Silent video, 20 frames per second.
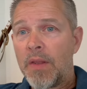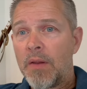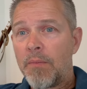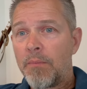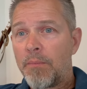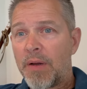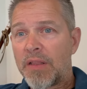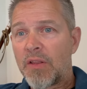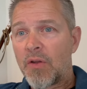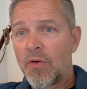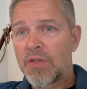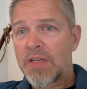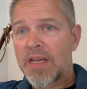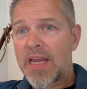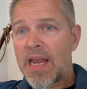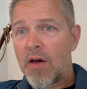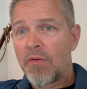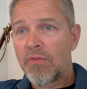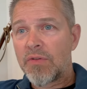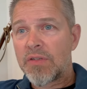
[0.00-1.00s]
But those
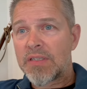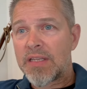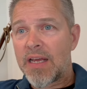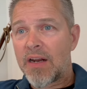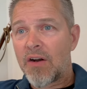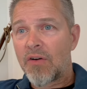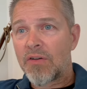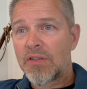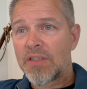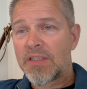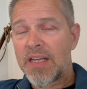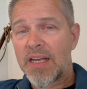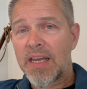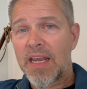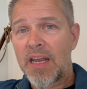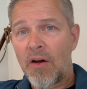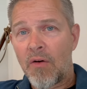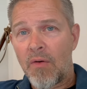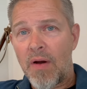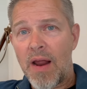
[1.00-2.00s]
accountants that are
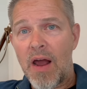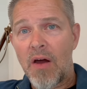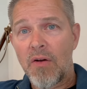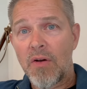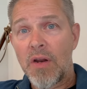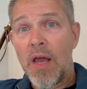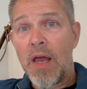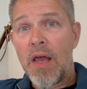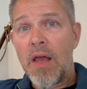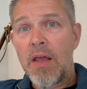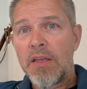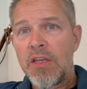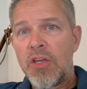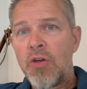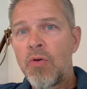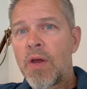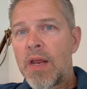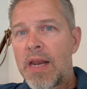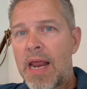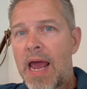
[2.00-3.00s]
sticking around,
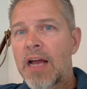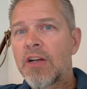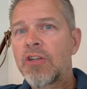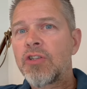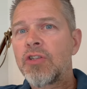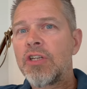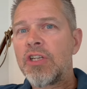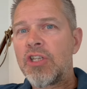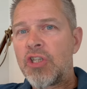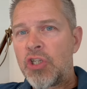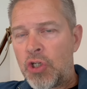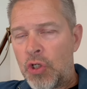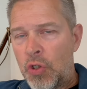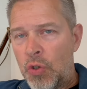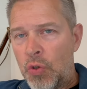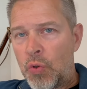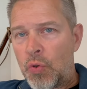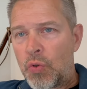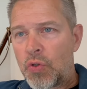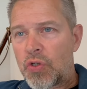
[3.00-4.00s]
you can actually
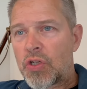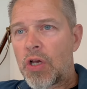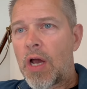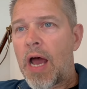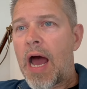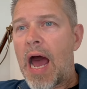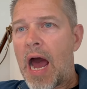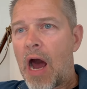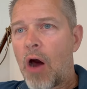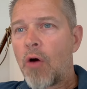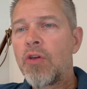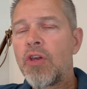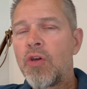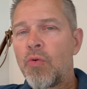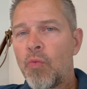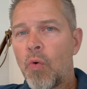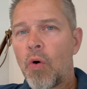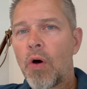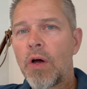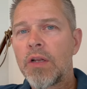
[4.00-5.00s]
choose how you
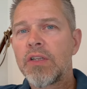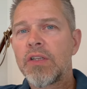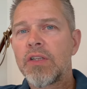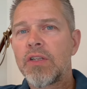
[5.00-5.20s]
want